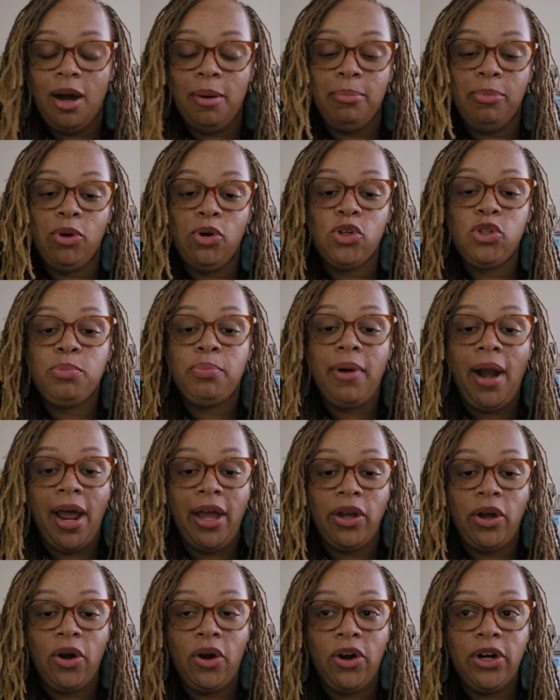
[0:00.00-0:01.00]
Both
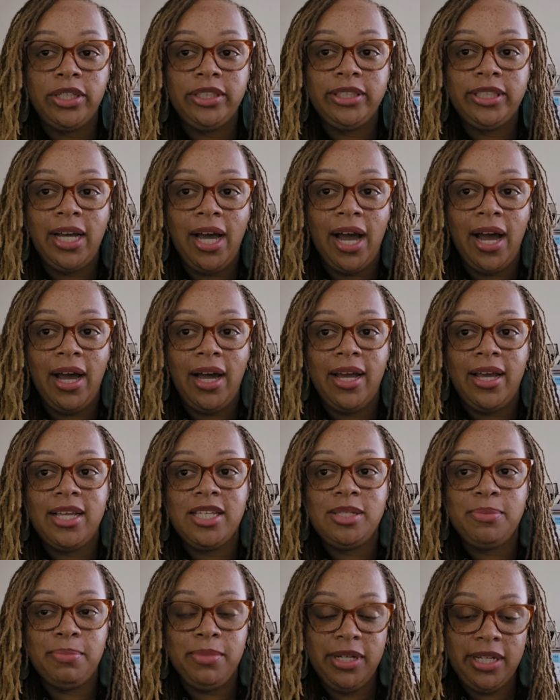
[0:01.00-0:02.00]

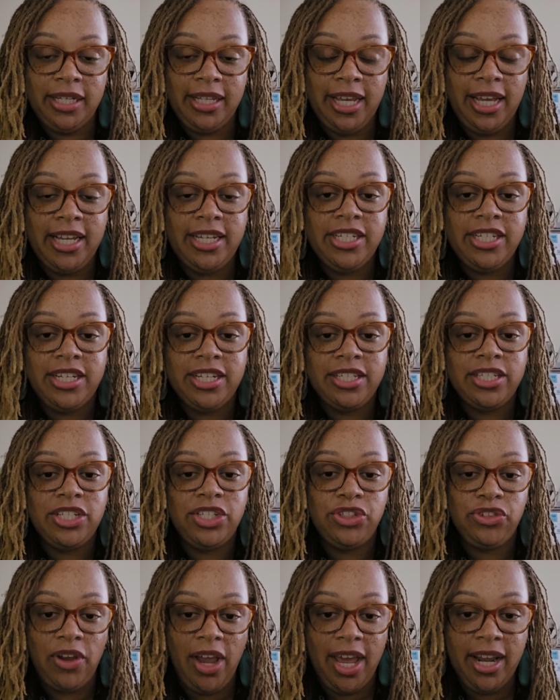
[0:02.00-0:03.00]
prioritize mitigation
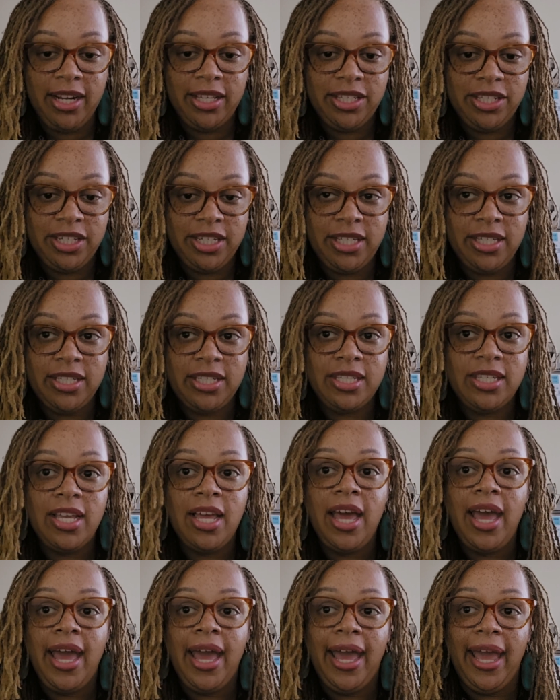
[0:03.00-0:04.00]
strategies,
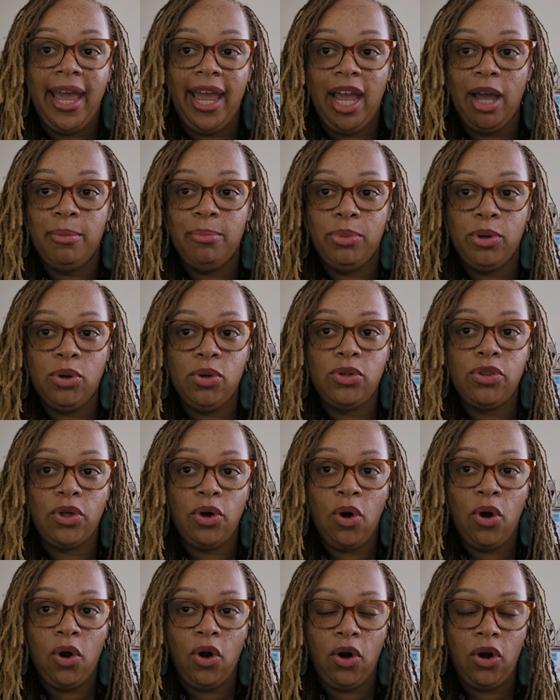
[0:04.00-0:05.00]
and both
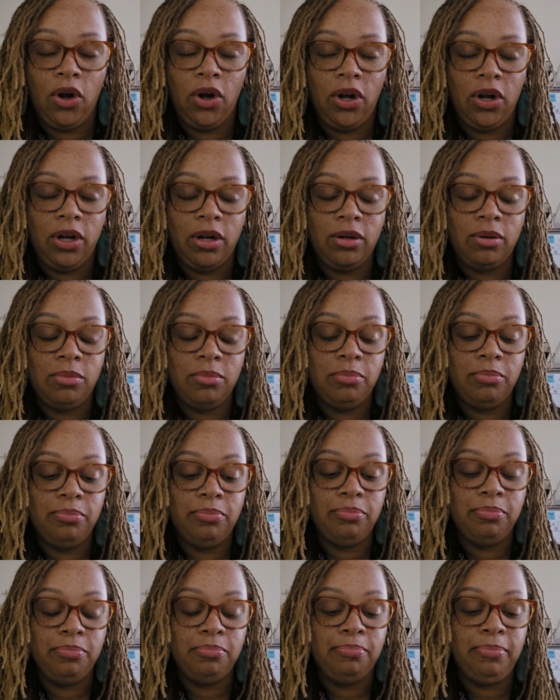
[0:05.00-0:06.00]
are
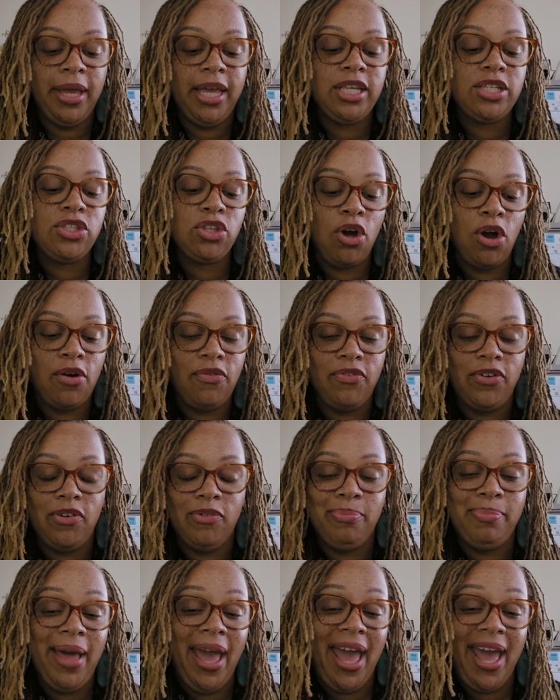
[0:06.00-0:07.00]
based off
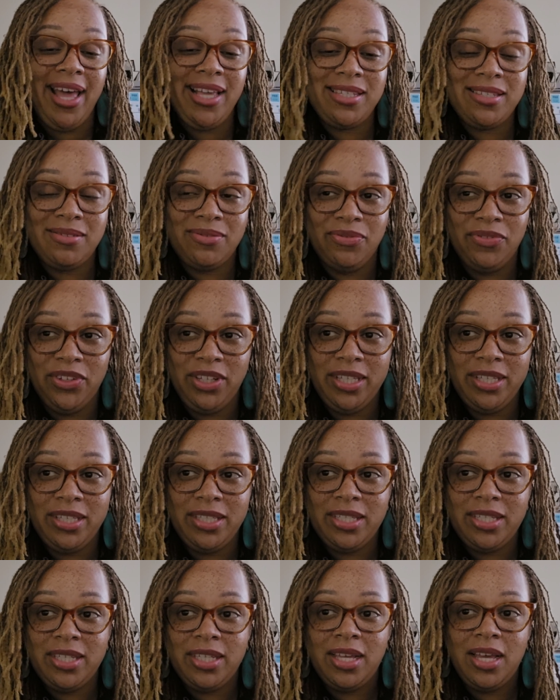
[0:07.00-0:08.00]
of past
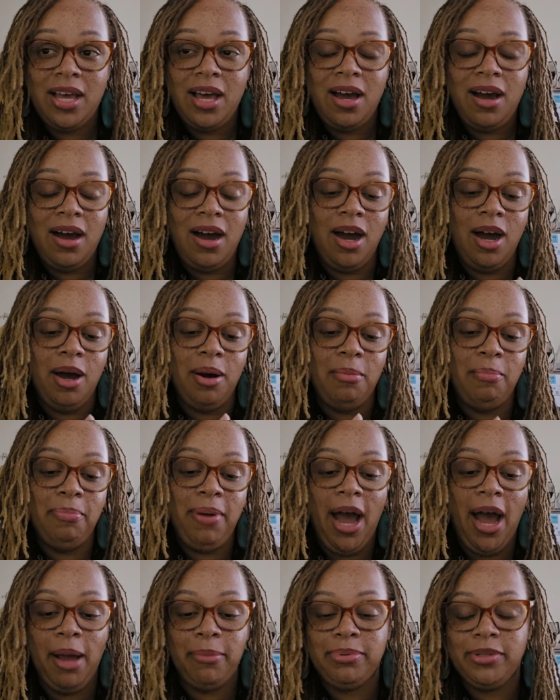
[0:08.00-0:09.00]
events,
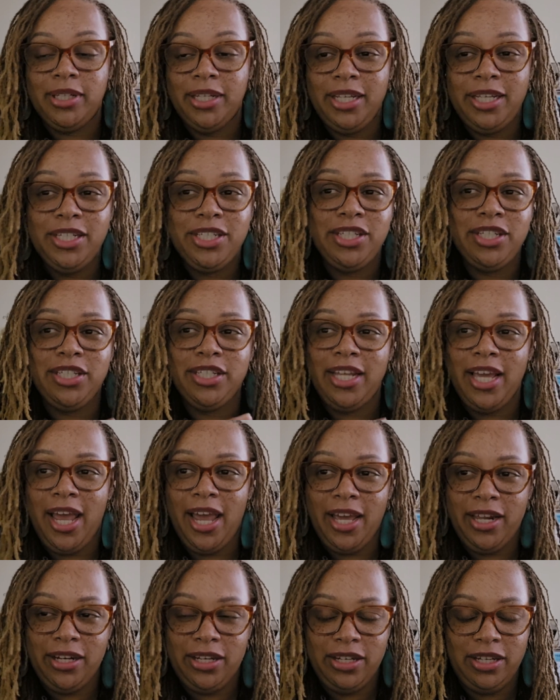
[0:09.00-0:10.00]
population
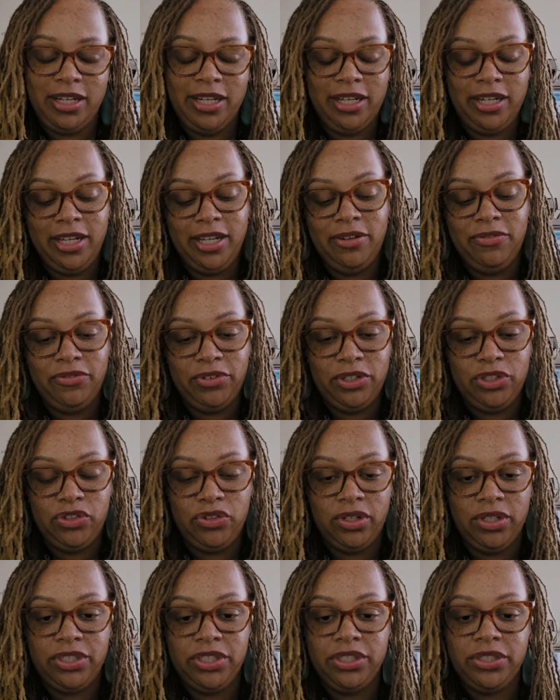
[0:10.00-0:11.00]
data, and
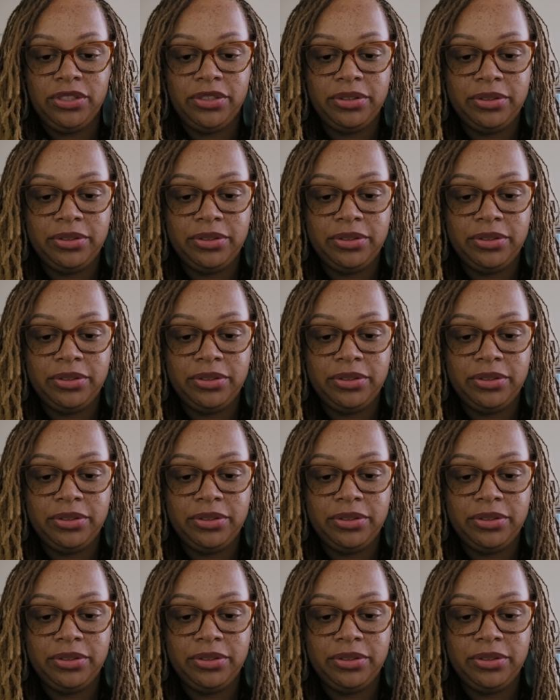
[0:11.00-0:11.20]
infrastructure.